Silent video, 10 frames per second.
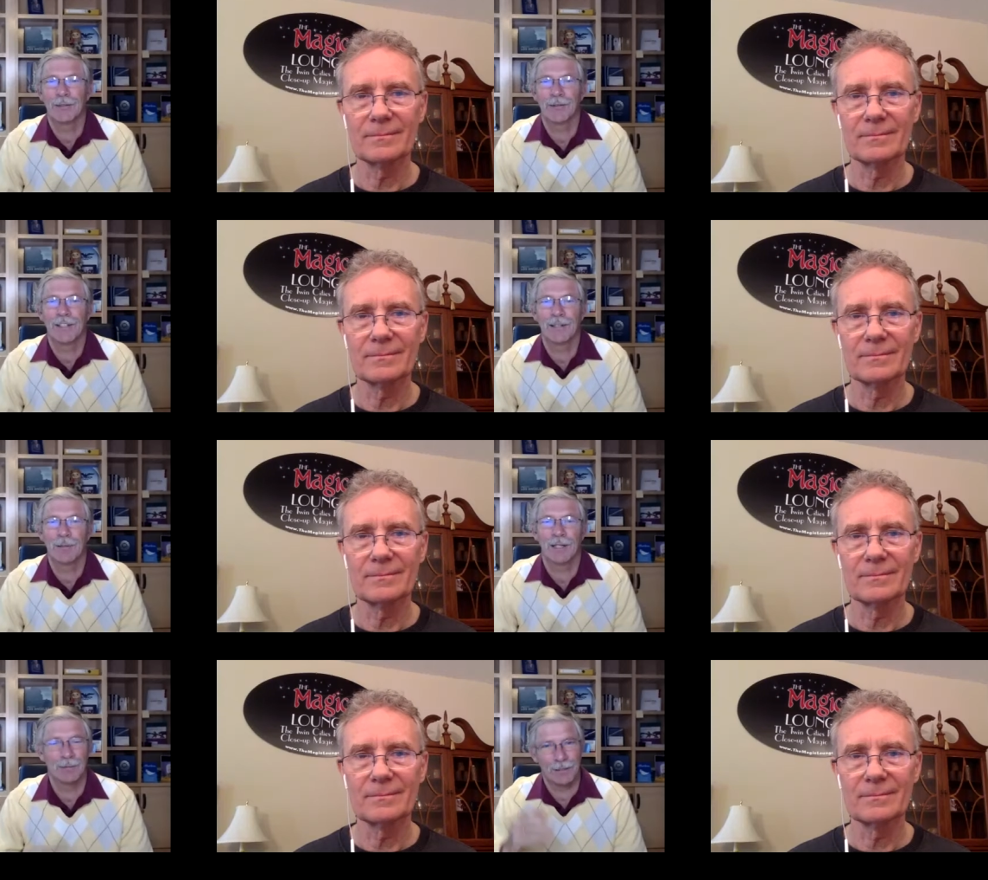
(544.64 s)
Speaker 1: to think
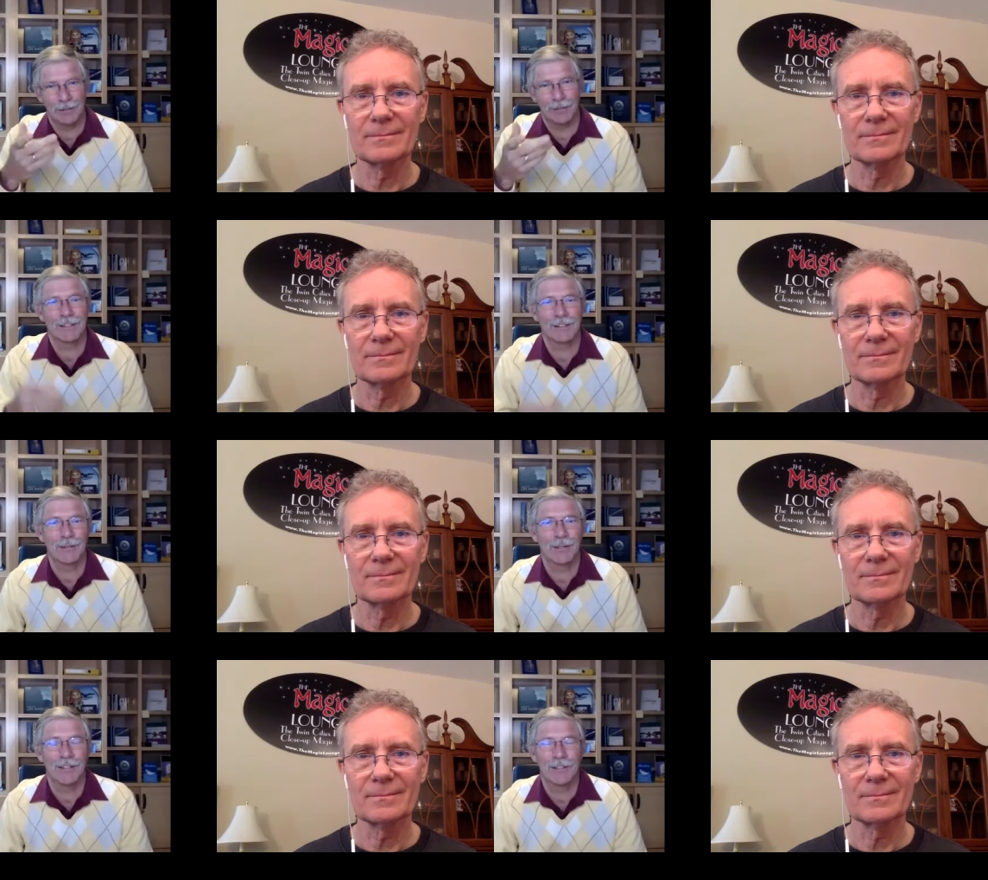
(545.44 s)
about it, because I saw
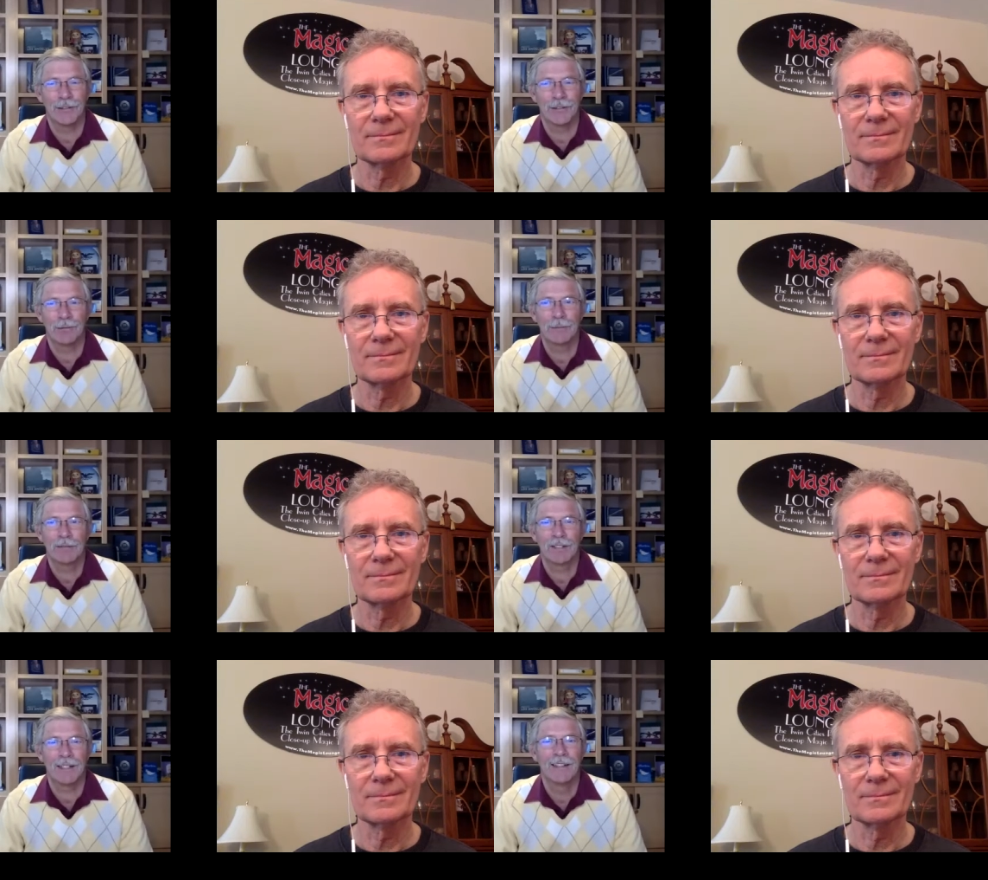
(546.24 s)
that on your
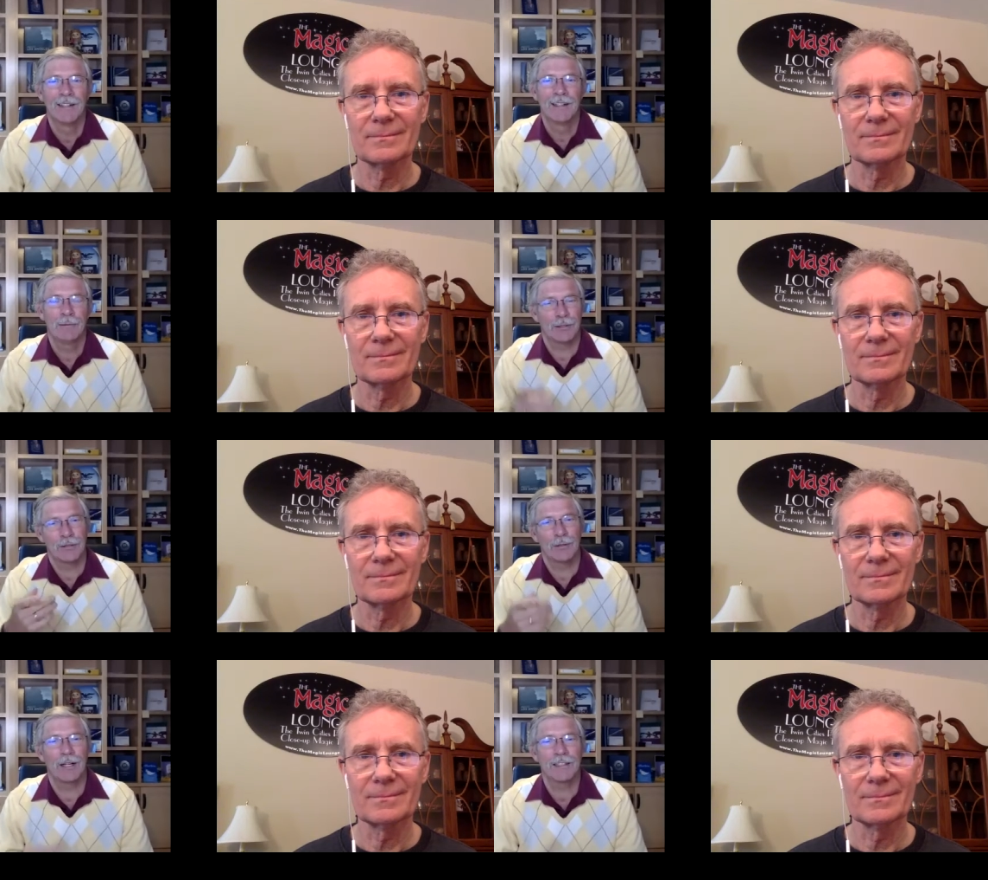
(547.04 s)
website. Because you
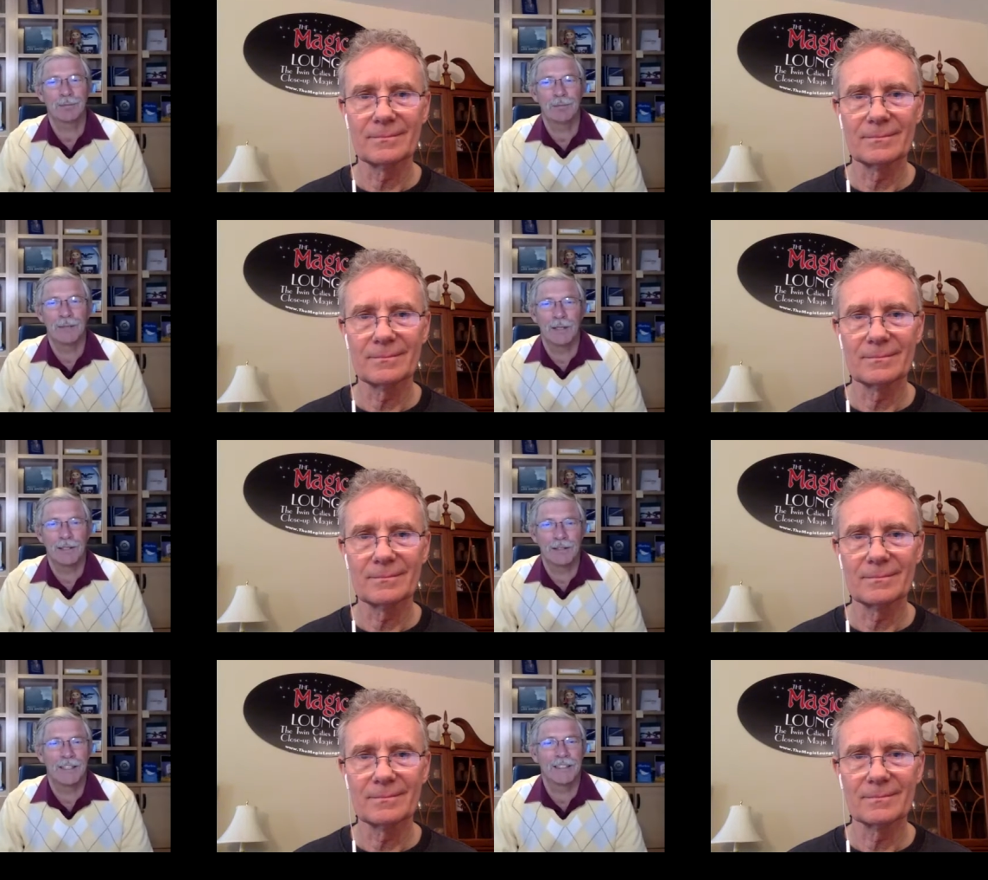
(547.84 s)
asked me about
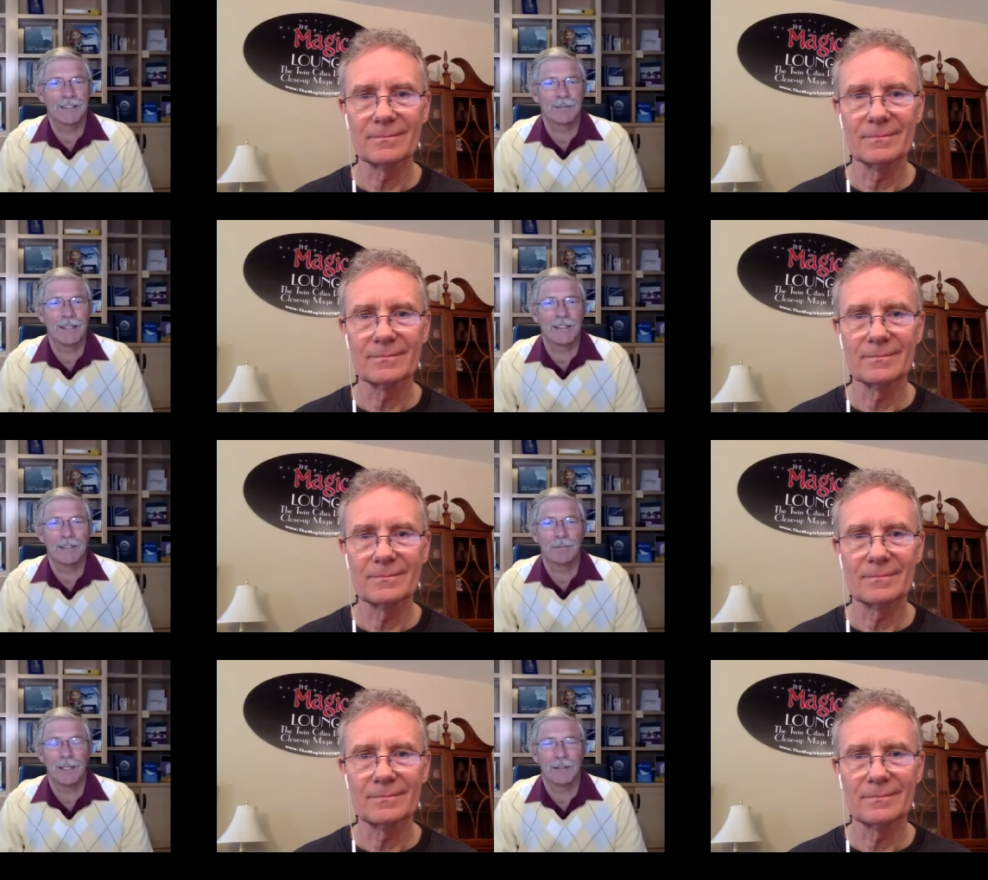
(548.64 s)
kids, right? And
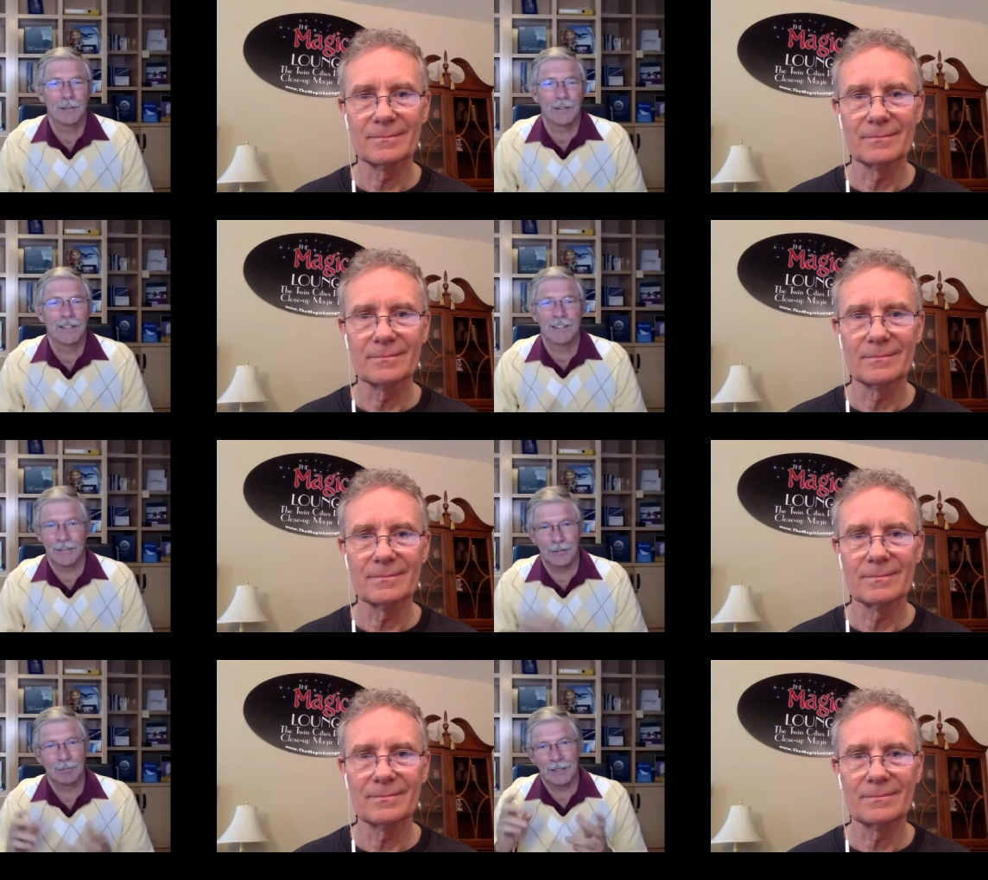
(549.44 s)
my daughter,
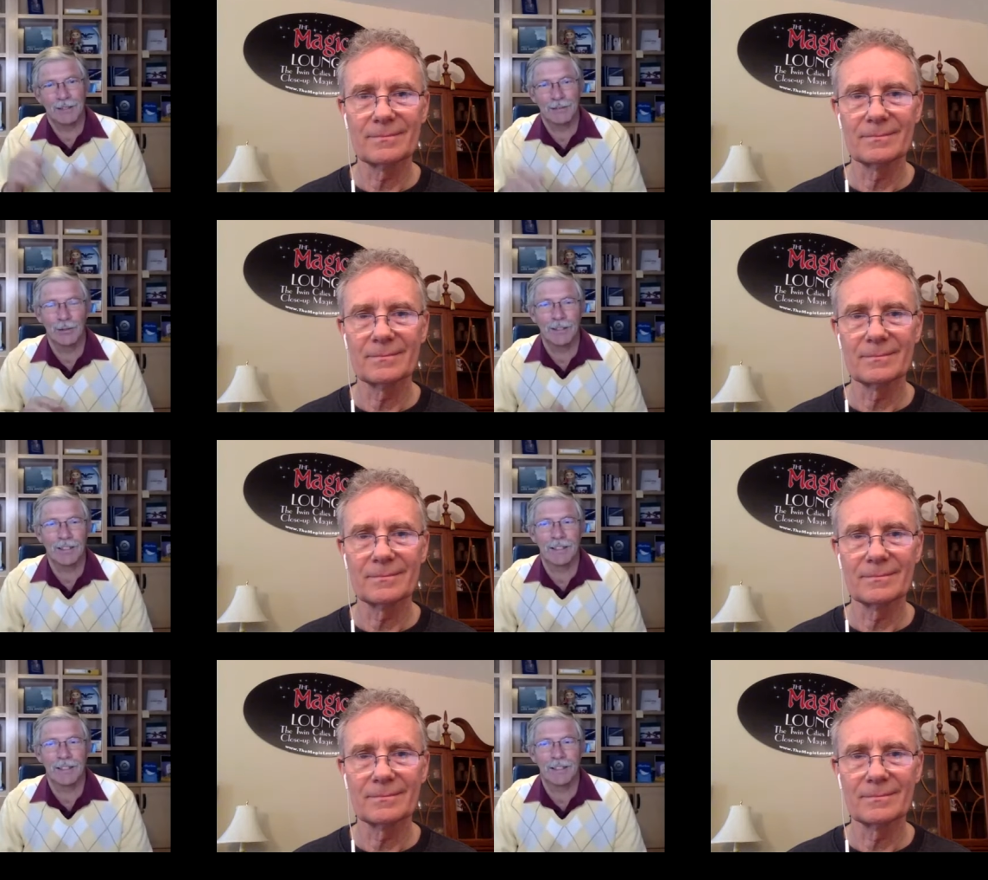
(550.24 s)
not being so little